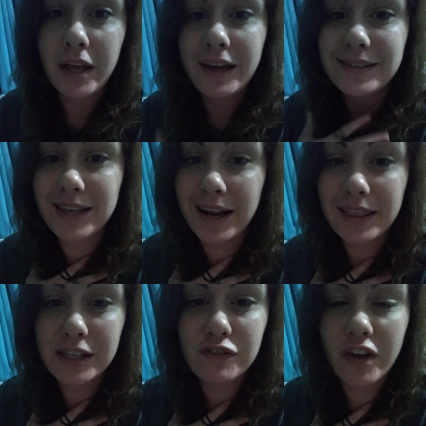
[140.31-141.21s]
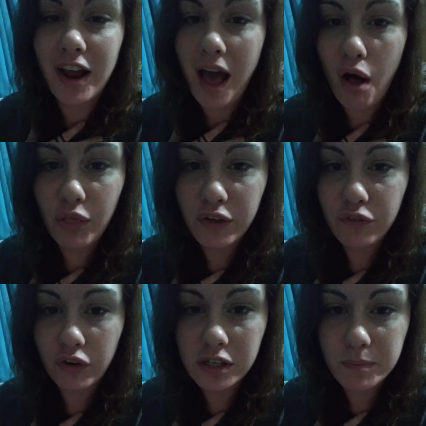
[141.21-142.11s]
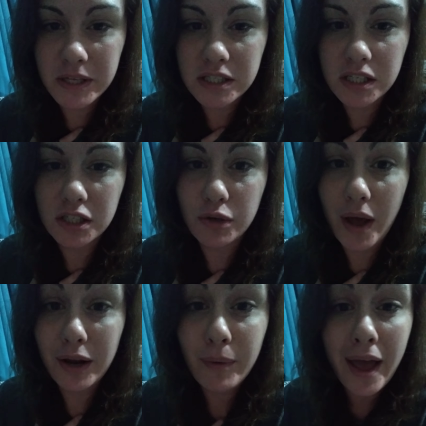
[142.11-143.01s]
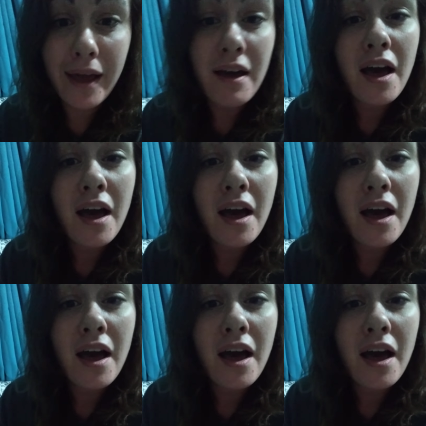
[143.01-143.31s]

Like I said, I think it's very healthy for us mentally to do anyway.